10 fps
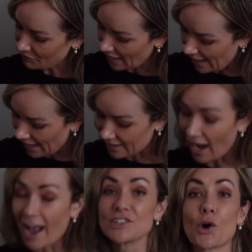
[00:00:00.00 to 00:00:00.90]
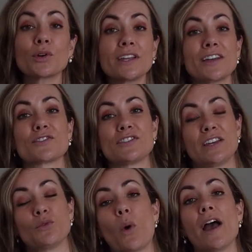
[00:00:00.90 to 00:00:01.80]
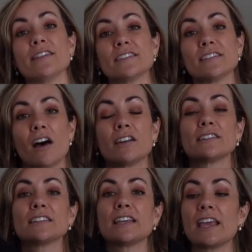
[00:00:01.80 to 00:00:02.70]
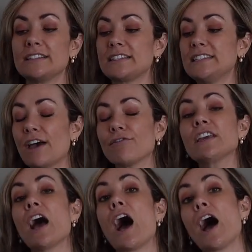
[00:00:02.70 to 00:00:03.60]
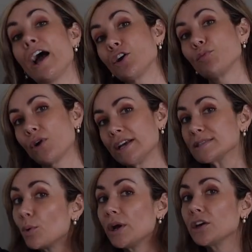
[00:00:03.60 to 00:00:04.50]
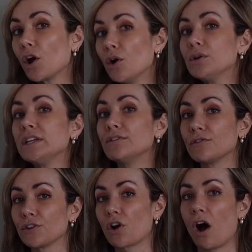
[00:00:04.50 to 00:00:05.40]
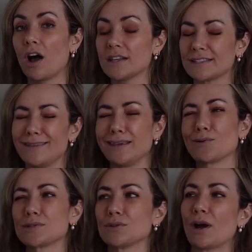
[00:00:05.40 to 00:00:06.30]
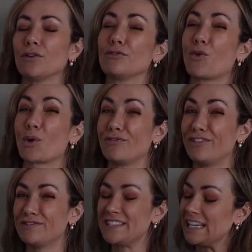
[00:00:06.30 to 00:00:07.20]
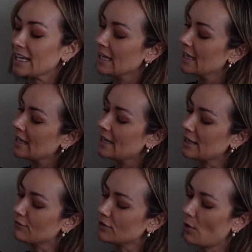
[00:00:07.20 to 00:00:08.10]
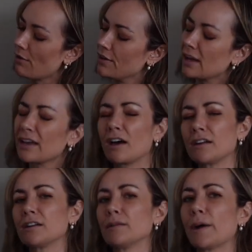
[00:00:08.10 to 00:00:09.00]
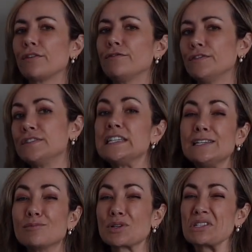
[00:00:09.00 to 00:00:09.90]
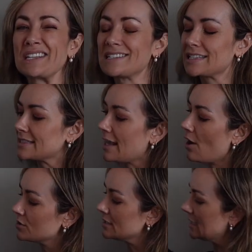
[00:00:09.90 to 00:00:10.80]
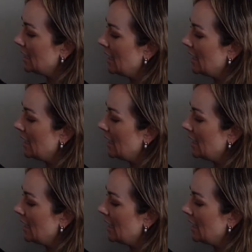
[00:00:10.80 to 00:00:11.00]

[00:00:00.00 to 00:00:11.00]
And I totally understand why. This is honestly, it's definitely a higher price point coat, even for COS. I think it was around $450, even though I think I got it at about a 15% discount.